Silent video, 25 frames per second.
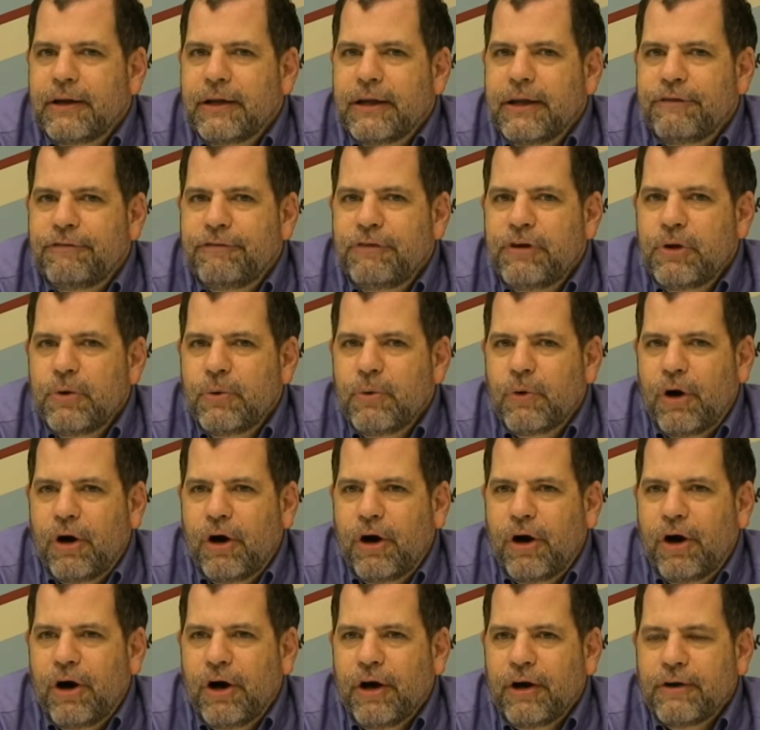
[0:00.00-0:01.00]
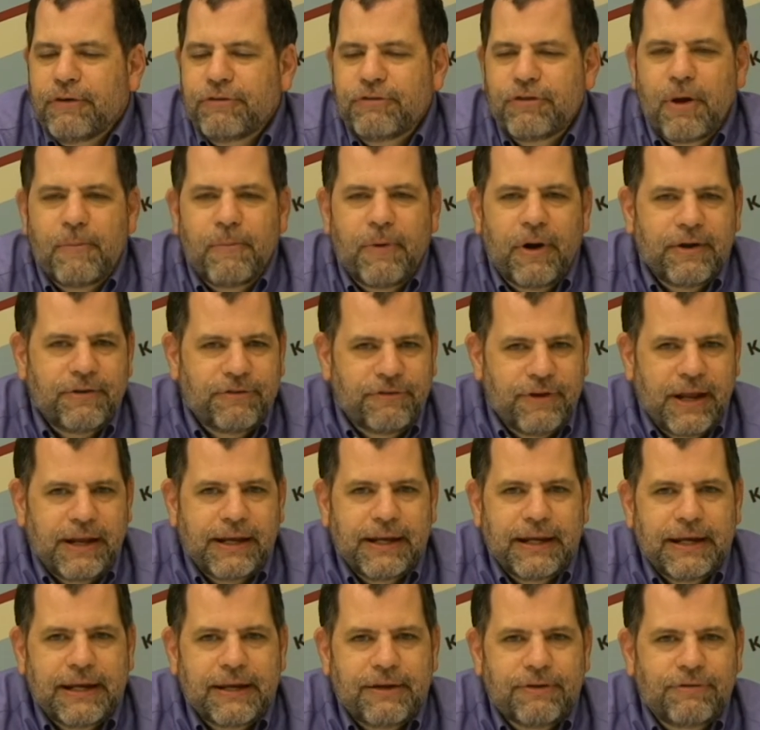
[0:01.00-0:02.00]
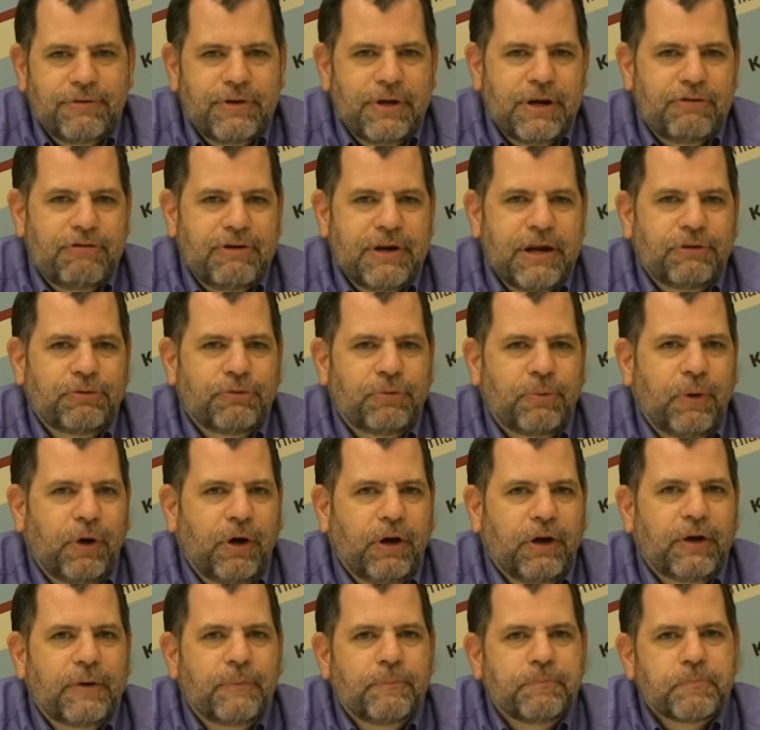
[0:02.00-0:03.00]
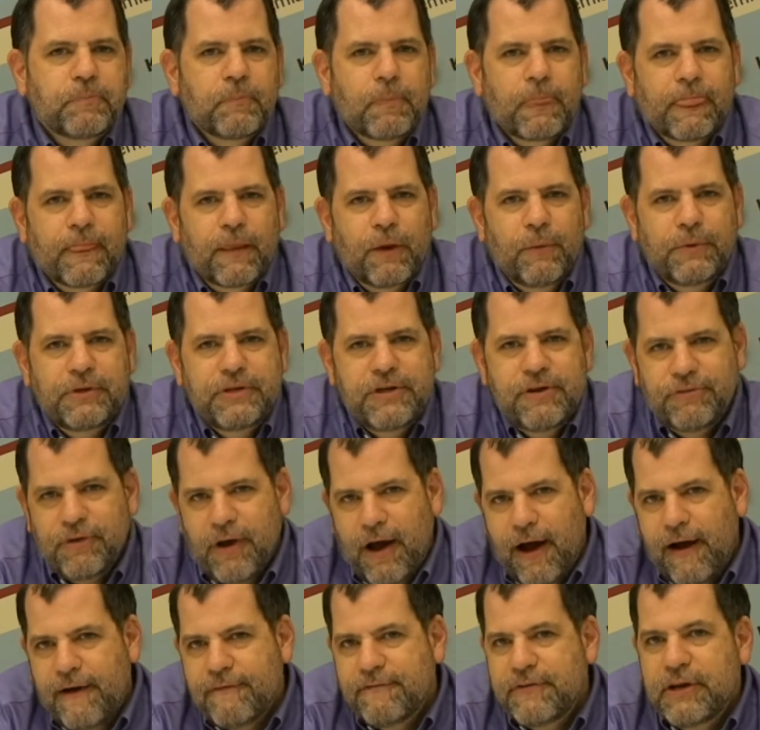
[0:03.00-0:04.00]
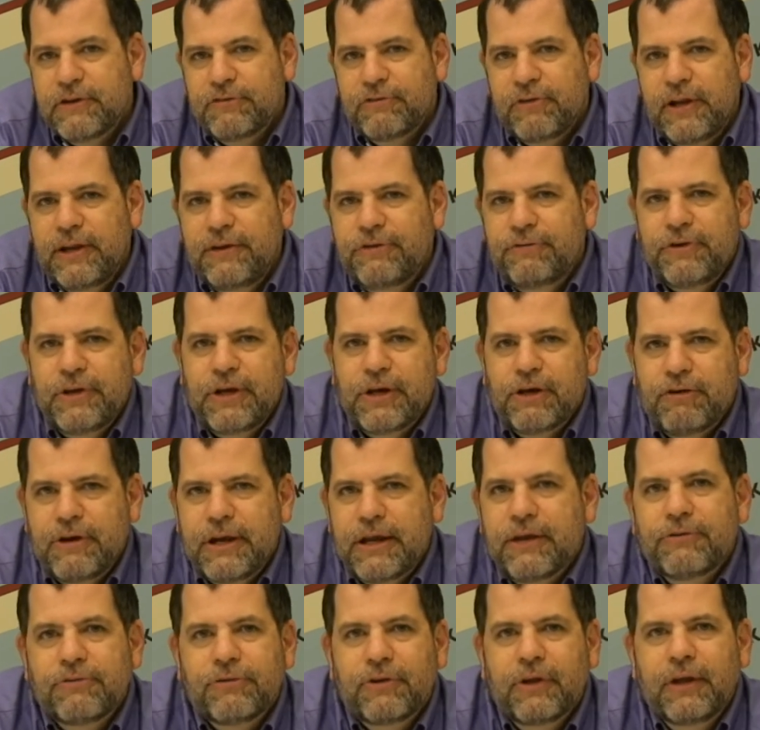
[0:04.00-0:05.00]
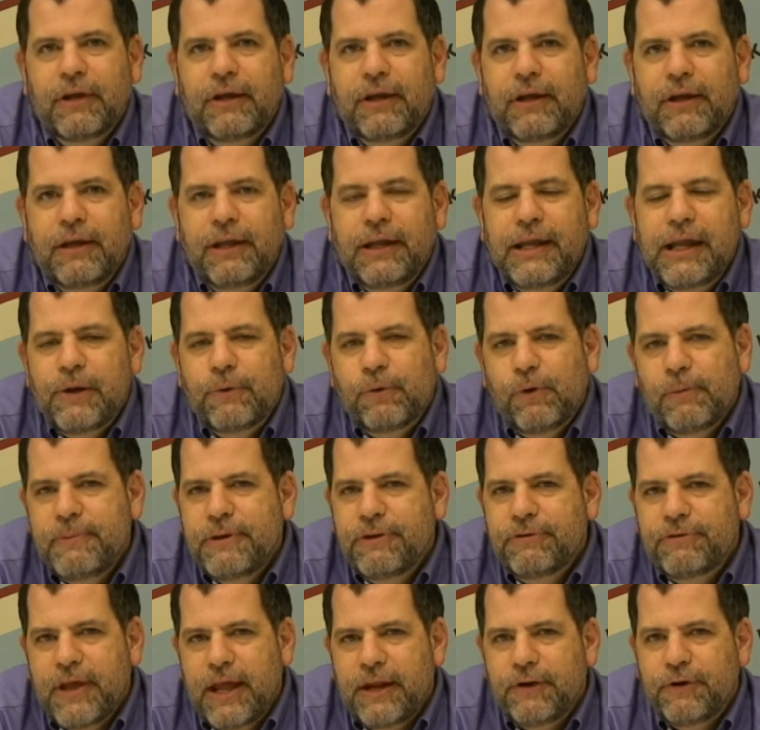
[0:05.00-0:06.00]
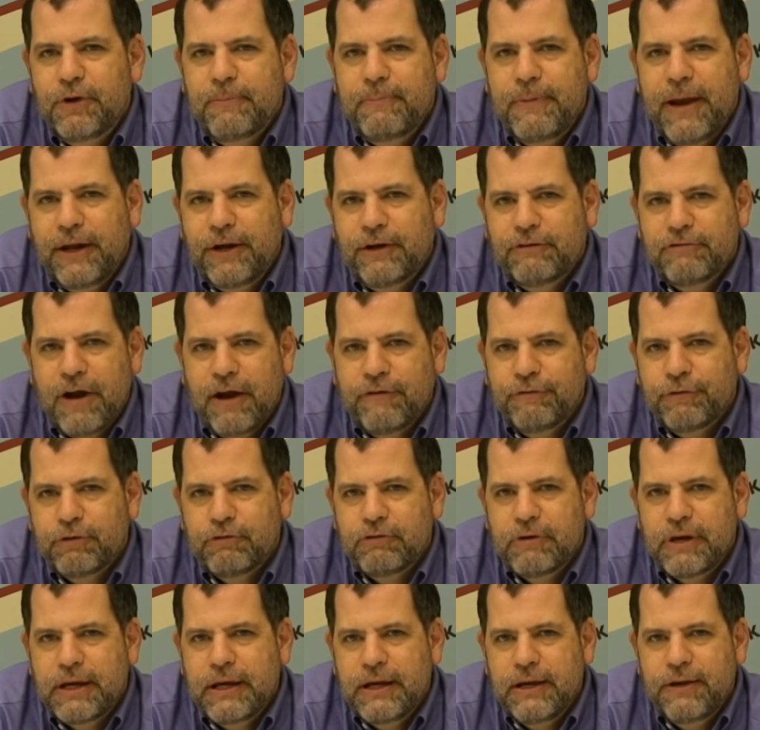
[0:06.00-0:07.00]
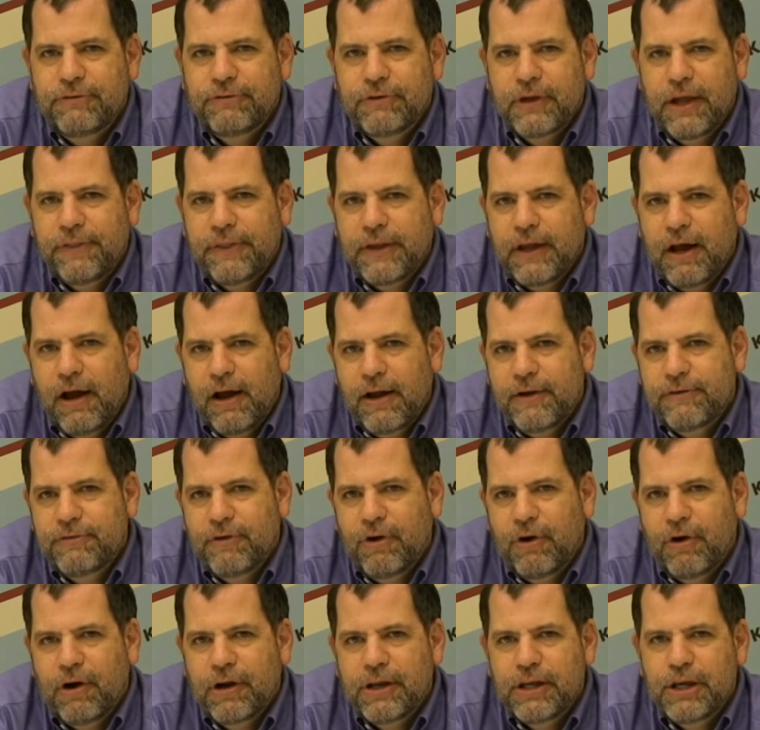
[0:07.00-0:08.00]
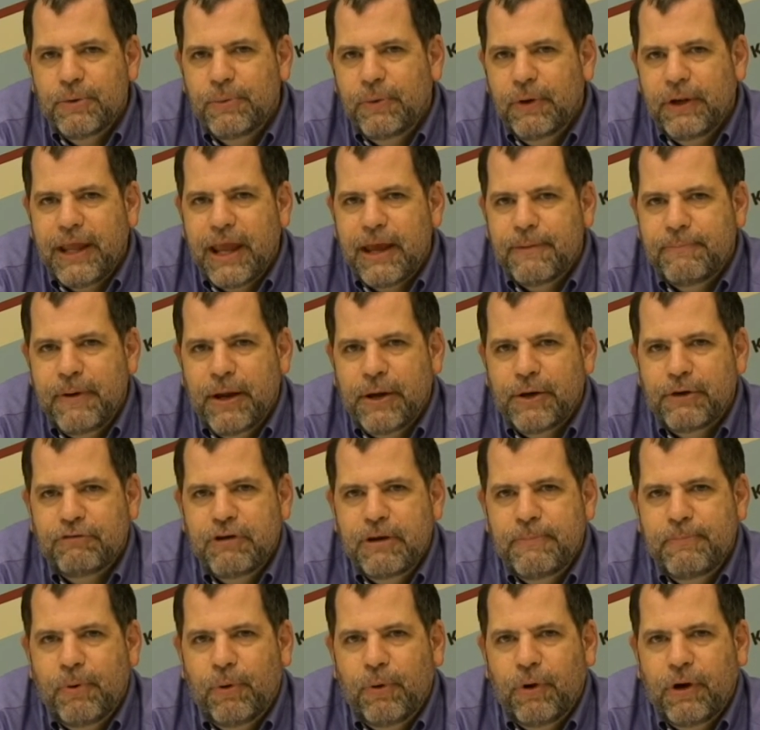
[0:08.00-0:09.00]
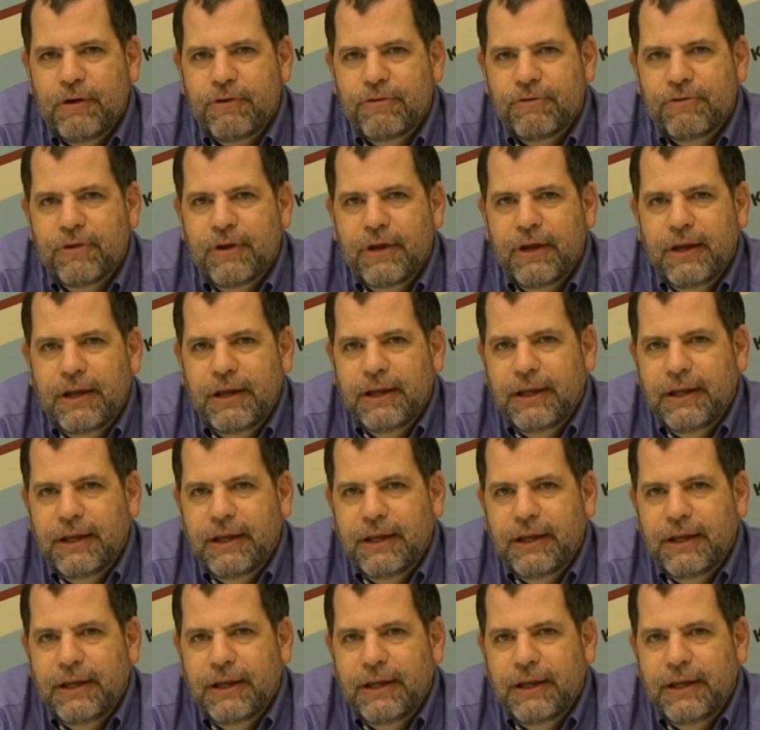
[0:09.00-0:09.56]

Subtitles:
If you are someone sending in serious work, which is obviously serious, it will be sent to better referees, and the odds are you will get better reports,